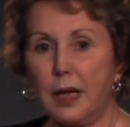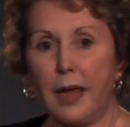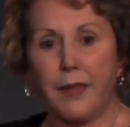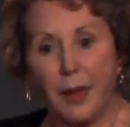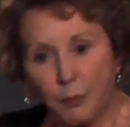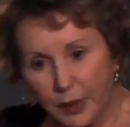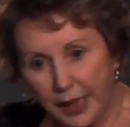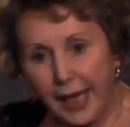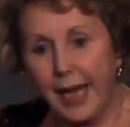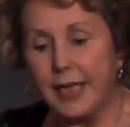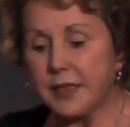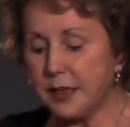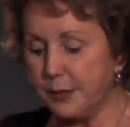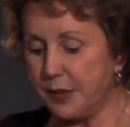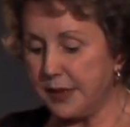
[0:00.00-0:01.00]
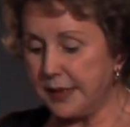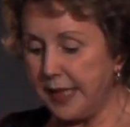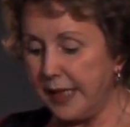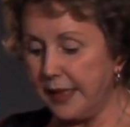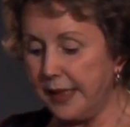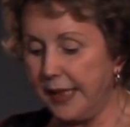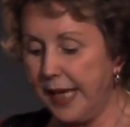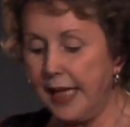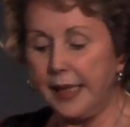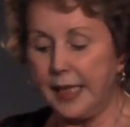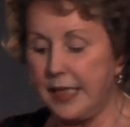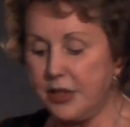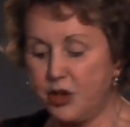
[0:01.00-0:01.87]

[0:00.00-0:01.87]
And then when I ask him to say it again, he